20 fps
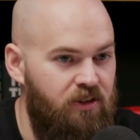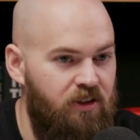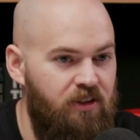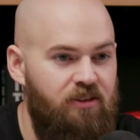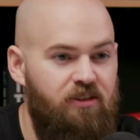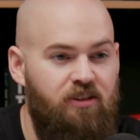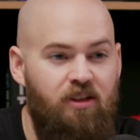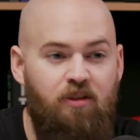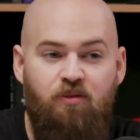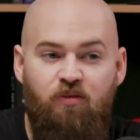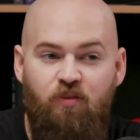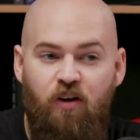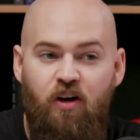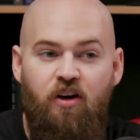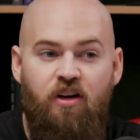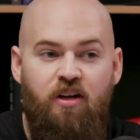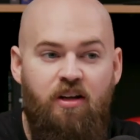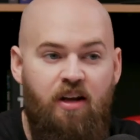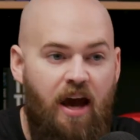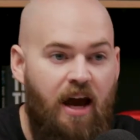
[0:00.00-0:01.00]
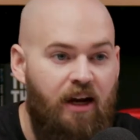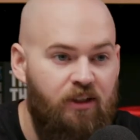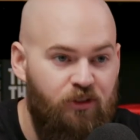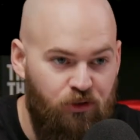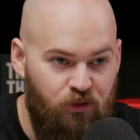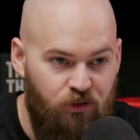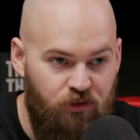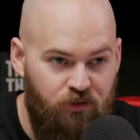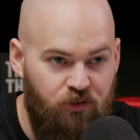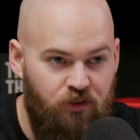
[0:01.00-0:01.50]
It seems very
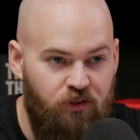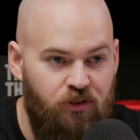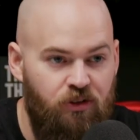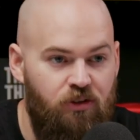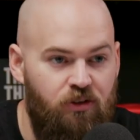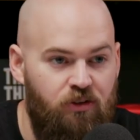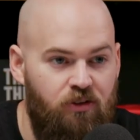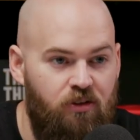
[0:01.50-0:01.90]
natural for you.